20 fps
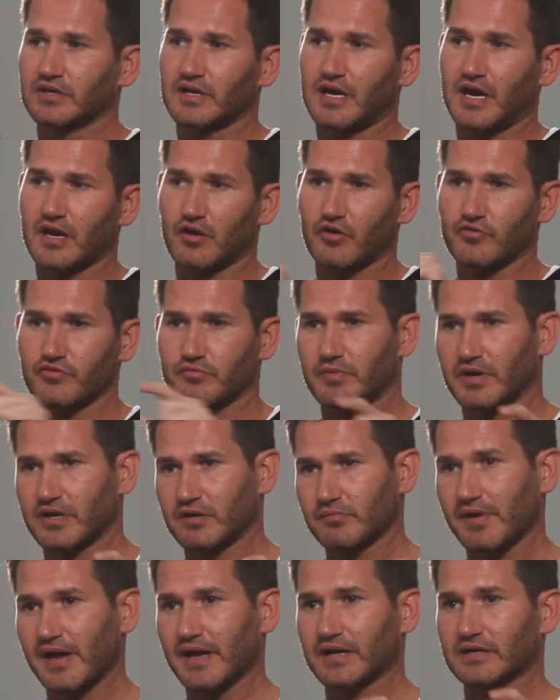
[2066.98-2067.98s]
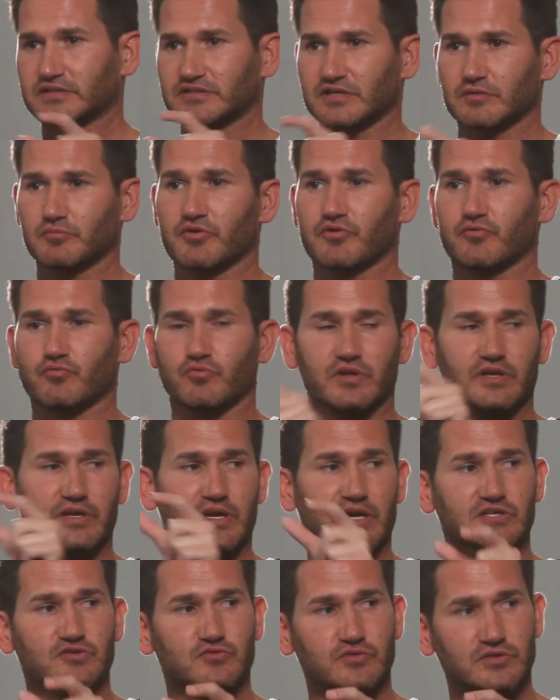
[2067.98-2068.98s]
got all their money back, some with a really
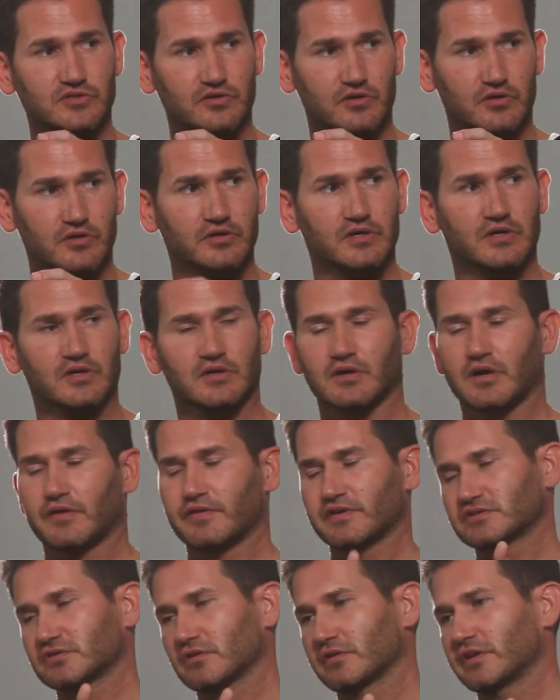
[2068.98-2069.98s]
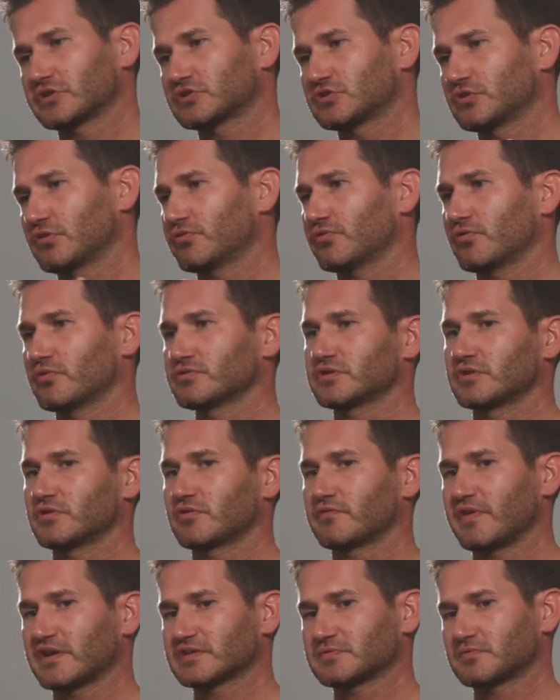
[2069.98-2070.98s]
nice return, and they still let two-thirds of their
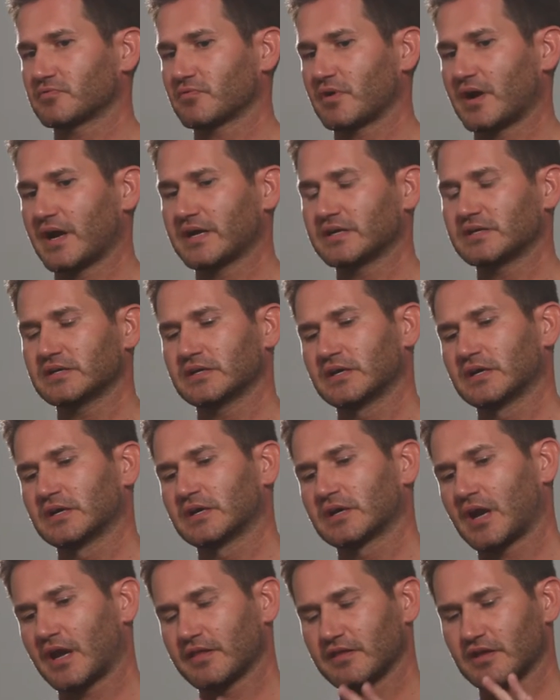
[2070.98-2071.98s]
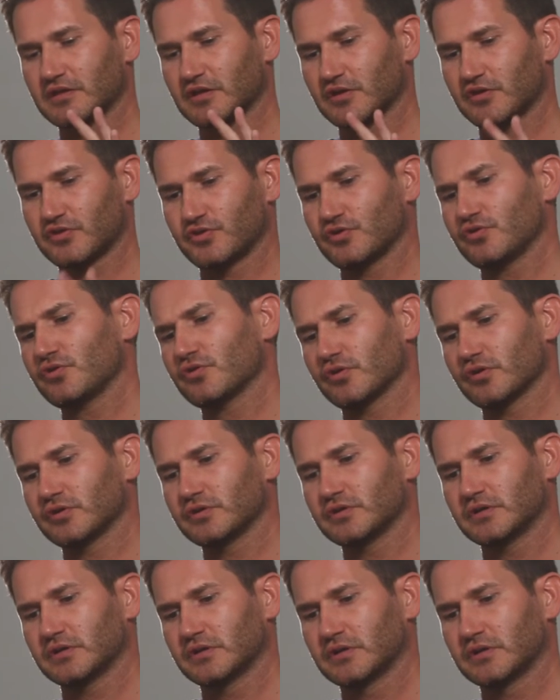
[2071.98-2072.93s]
investment ride. And then the third